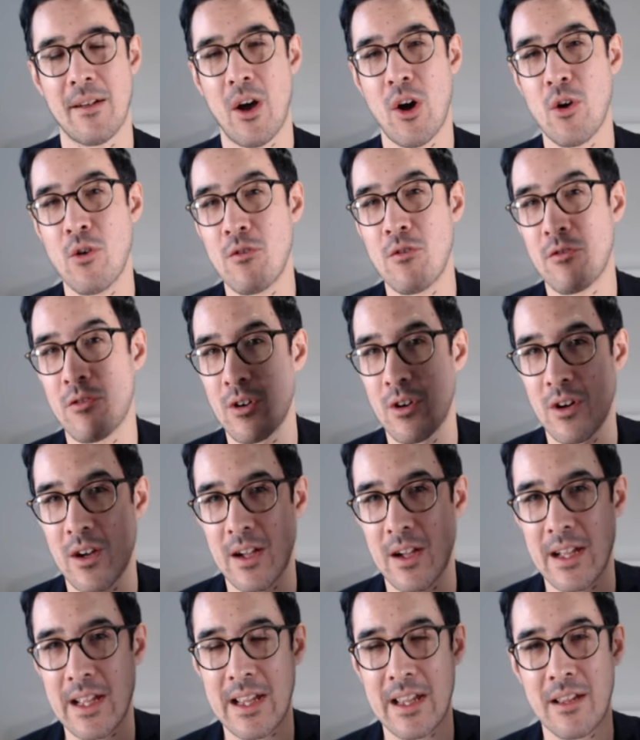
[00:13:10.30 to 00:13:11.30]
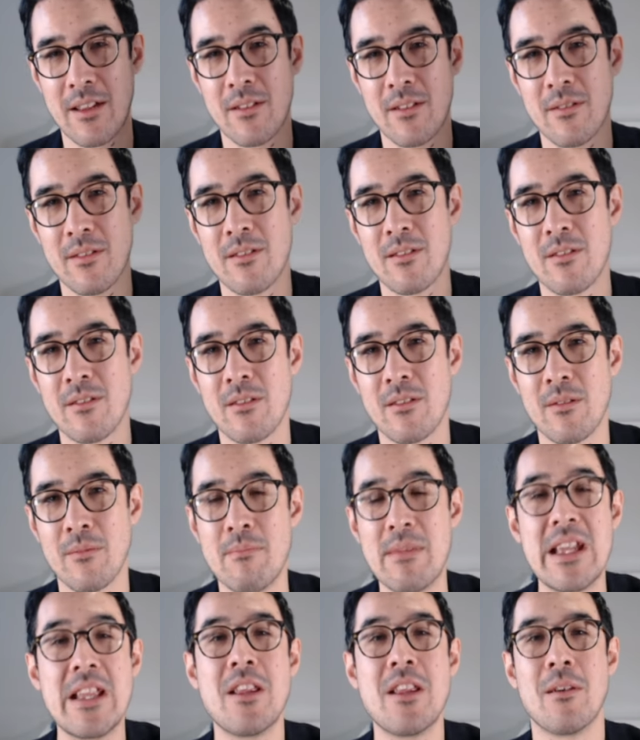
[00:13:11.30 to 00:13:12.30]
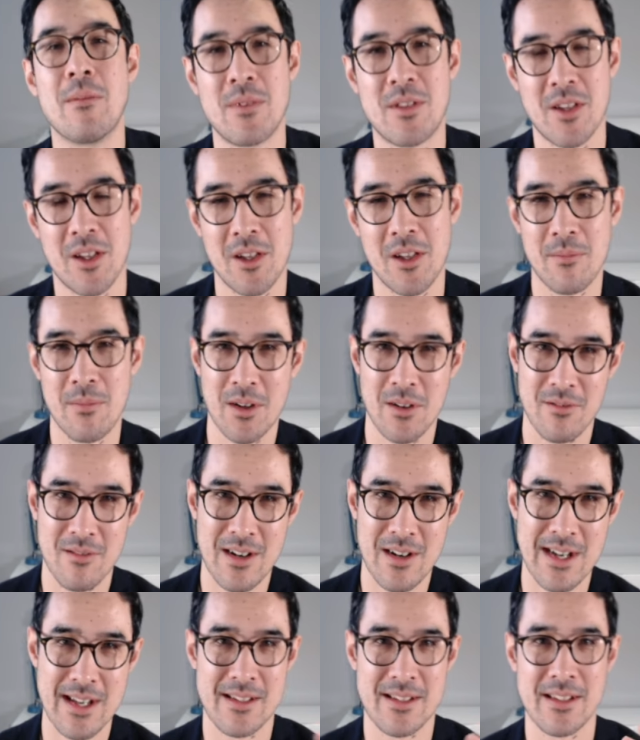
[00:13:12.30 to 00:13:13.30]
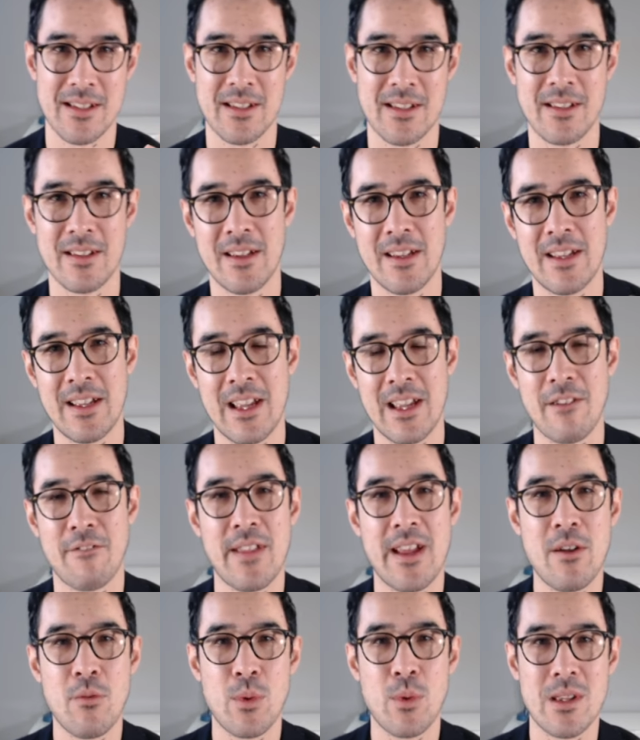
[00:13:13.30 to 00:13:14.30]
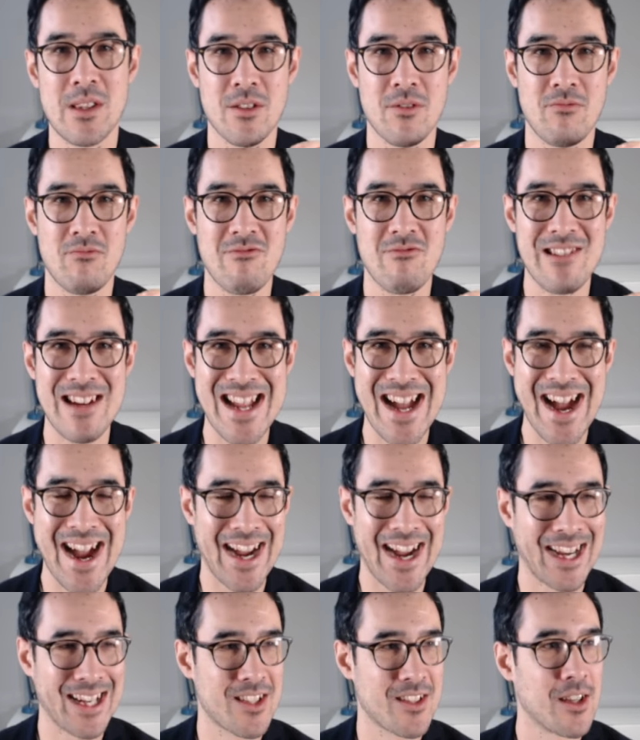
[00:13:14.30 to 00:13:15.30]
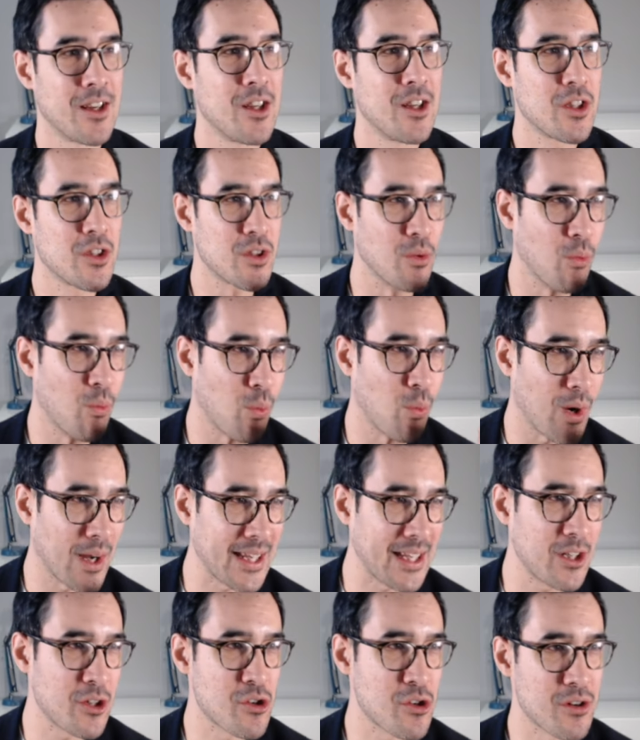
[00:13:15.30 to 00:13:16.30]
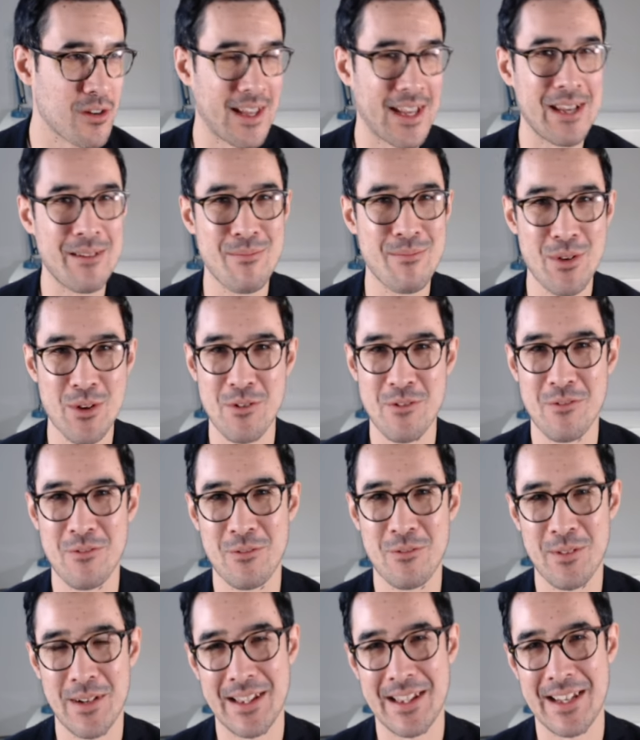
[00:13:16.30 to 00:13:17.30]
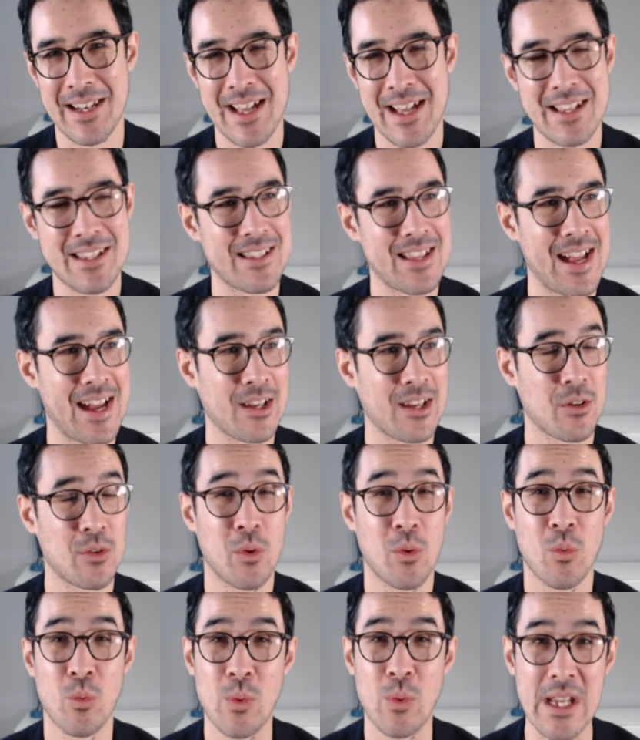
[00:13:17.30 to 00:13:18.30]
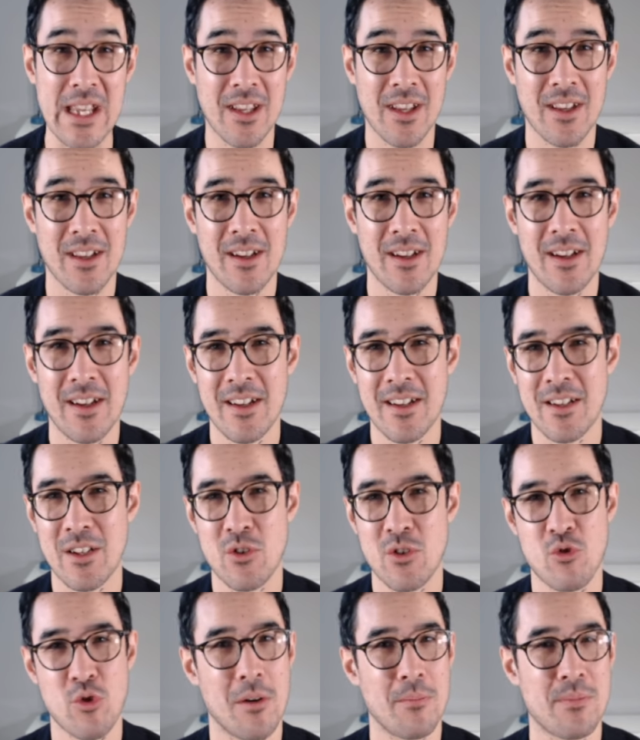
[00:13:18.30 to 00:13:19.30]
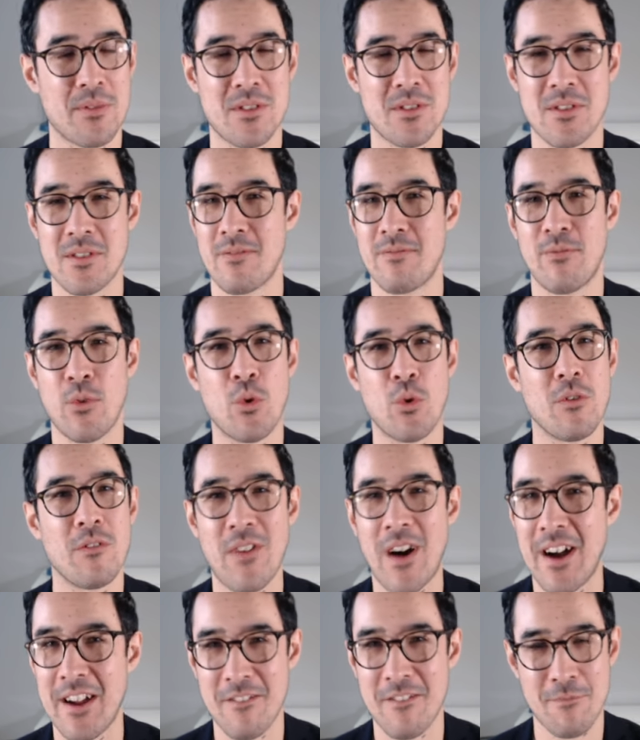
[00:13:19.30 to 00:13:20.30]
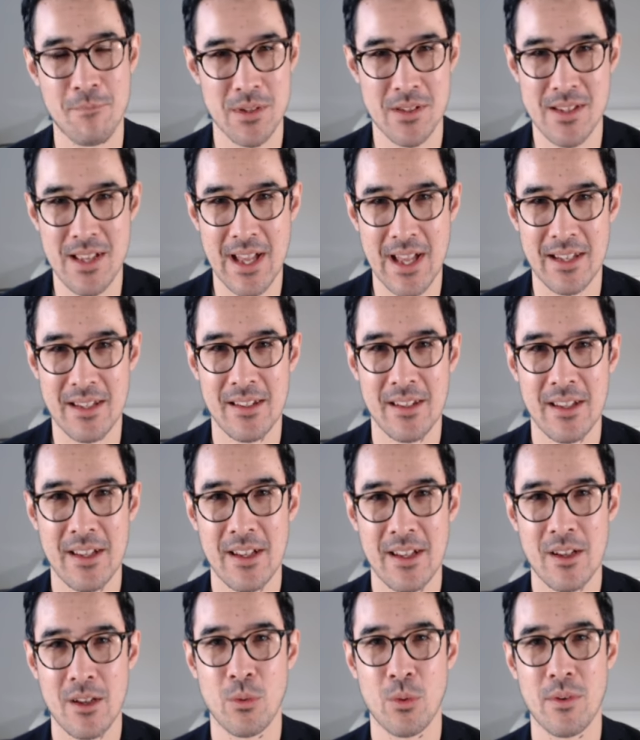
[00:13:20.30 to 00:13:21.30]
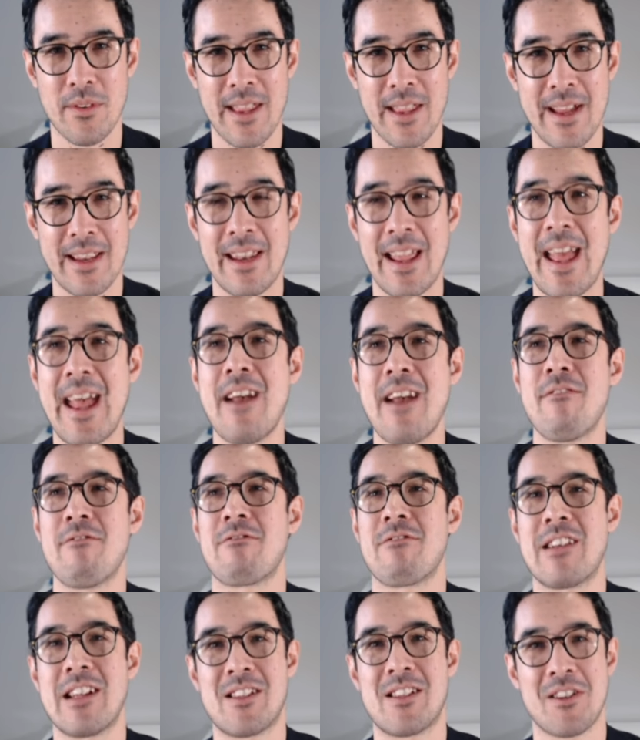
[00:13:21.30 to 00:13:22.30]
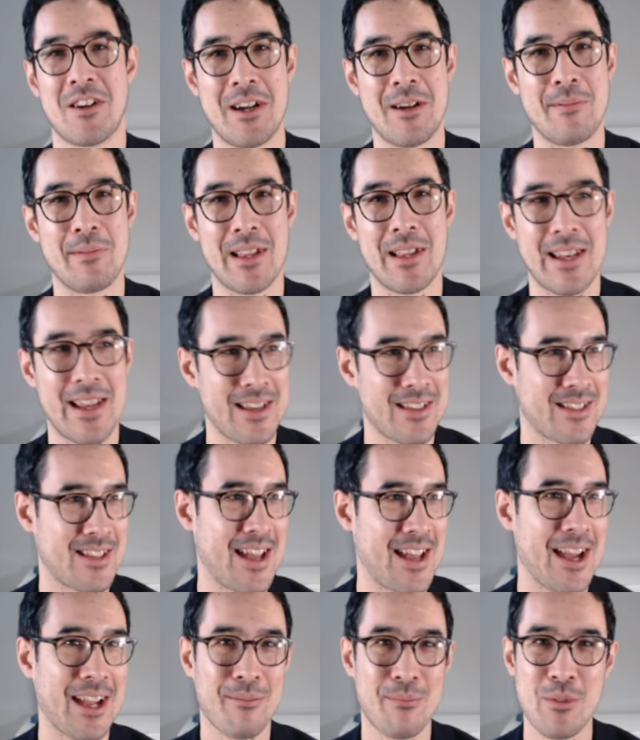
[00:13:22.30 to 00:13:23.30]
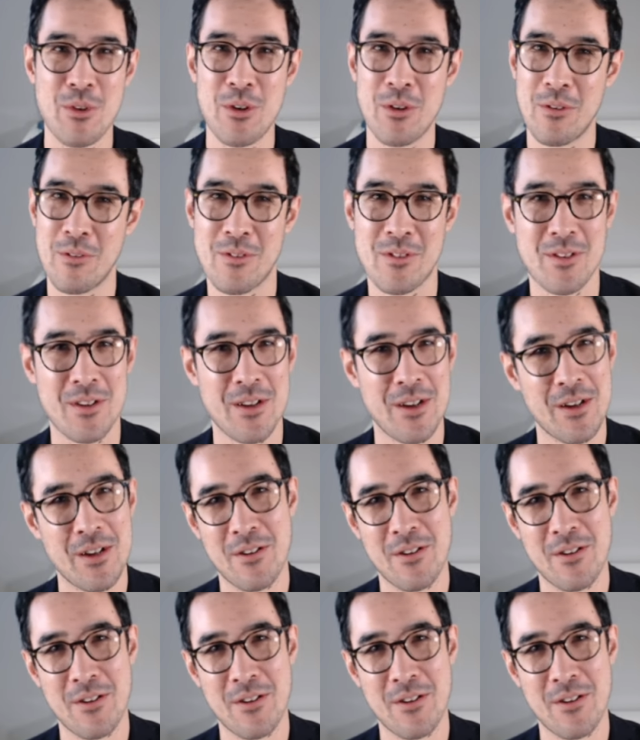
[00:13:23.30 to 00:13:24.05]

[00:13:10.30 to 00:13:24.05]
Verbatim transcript: over a medium-term horizon. If they were to react to one intraday move where the Nasdaq or week drops 4 or 5%, well then every time the Nasdaq moves